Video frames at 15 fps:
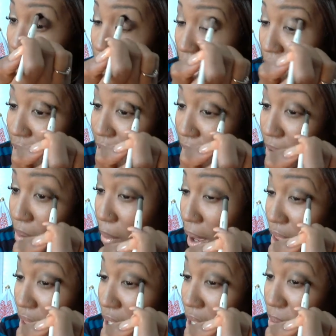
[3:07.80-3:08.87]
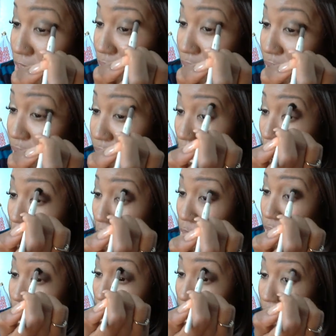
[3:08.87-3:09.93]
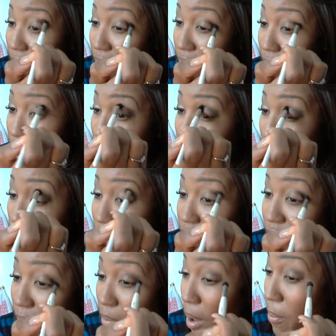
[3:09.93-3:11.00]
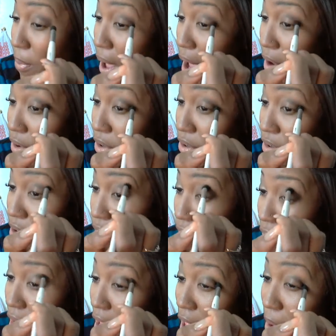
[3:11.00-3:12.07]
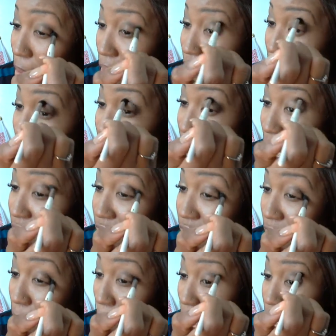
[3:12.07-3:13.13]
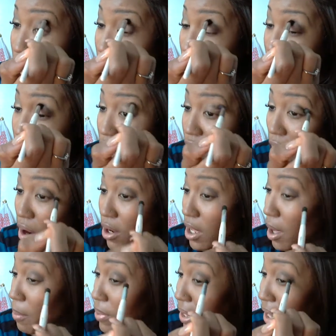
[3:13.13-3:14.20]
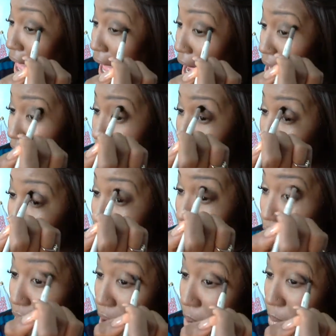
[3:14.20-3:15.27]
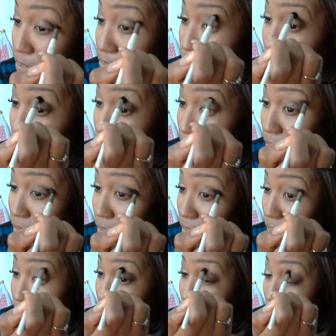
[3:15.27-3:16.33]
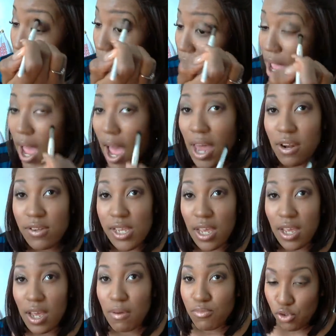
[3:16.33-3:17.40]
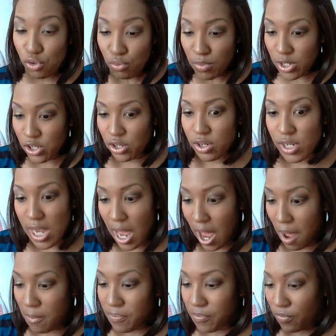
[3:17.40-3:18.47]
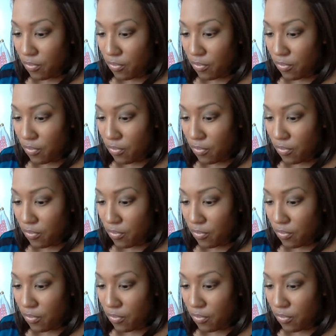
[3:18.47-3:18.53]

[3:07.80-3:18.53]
face and my lips because I always have that done I always have my powder and my foundation and my cheeks already applied that way um, I don't take up too much of your time